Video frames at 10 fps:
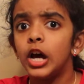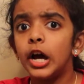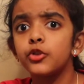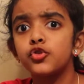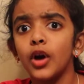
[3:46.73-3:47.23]

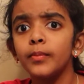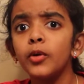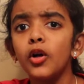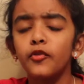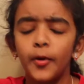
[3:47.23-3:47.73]
a jumble
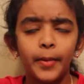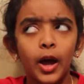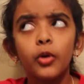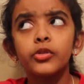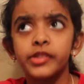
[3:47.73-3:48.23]
of
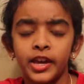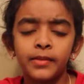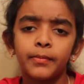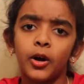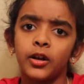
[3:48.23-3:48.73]
about
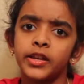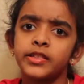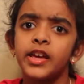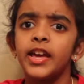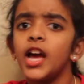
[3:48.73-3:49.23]
10 bodies
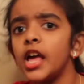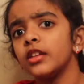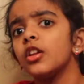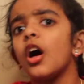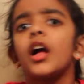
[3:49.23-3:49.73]
and
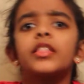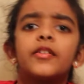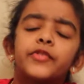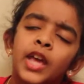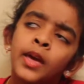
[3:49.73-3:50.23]
lots
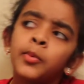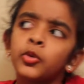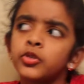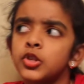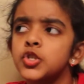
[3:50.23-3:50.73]
of
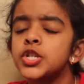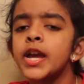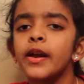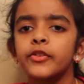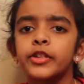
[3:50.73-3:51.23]
tables and
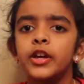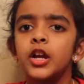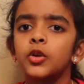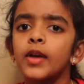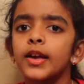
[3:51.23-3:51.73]
chairs
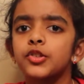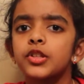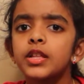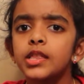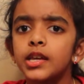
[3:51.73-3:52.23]
crashed
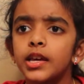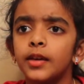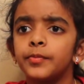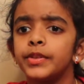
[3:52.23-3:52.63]
into him.